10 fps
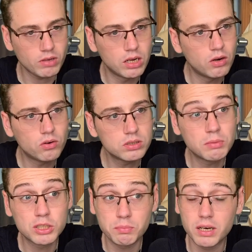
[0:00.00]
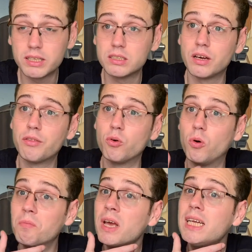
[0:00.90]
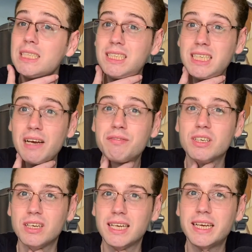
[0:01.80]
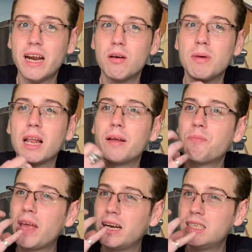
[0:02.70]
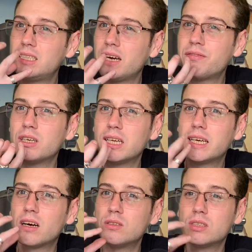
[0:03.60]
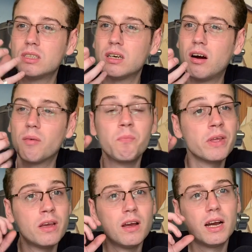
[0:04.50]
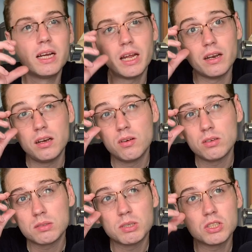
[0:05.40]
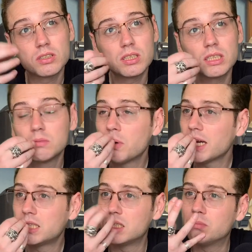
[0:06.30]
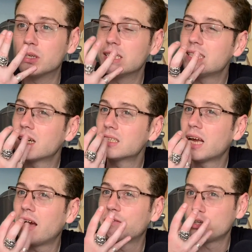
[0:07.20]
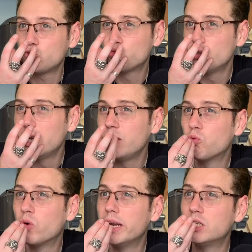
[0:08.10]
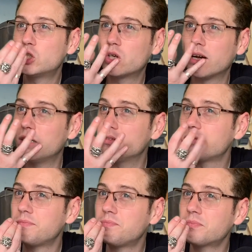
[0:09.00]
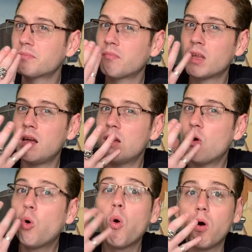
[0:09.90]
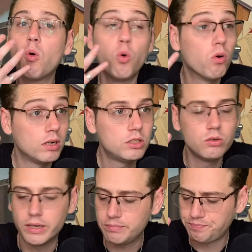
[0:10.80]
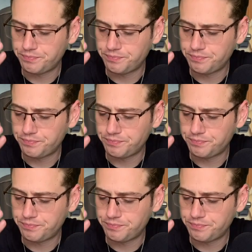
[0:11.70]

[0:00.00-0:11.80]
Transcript: Not as much bite as I thought. Definitely caramelly, and it definitely coats the tongue. Again, not as much as I expected, but it does have a really rich kind of aura to it.